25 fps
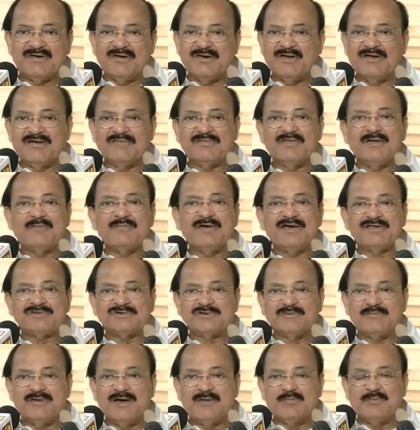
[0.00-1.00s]
All of them has
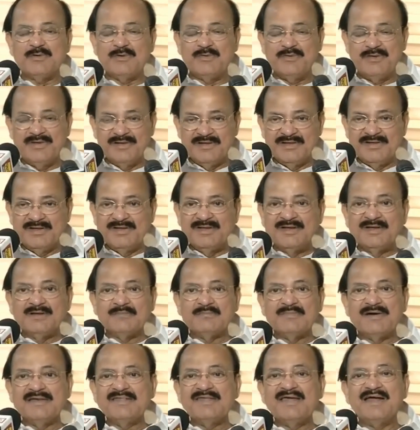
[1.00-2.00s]
to be approved
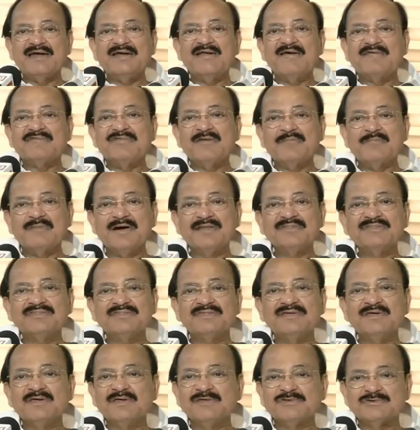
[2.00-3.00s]
by the end of the month.
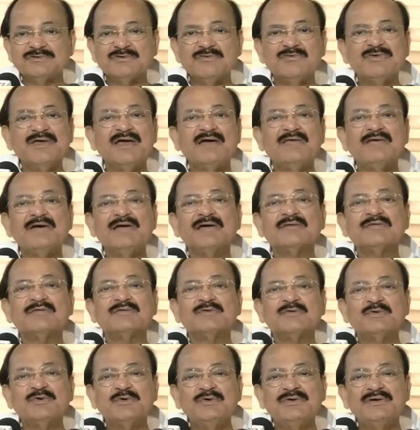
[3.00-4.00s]
So we have a
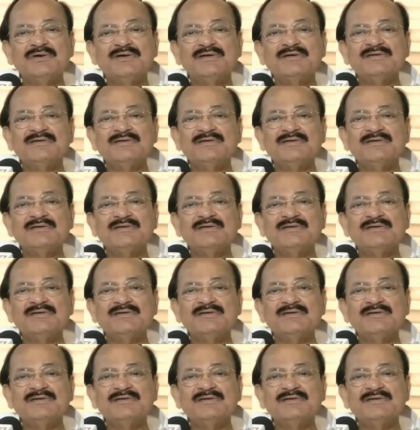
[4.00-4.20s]
good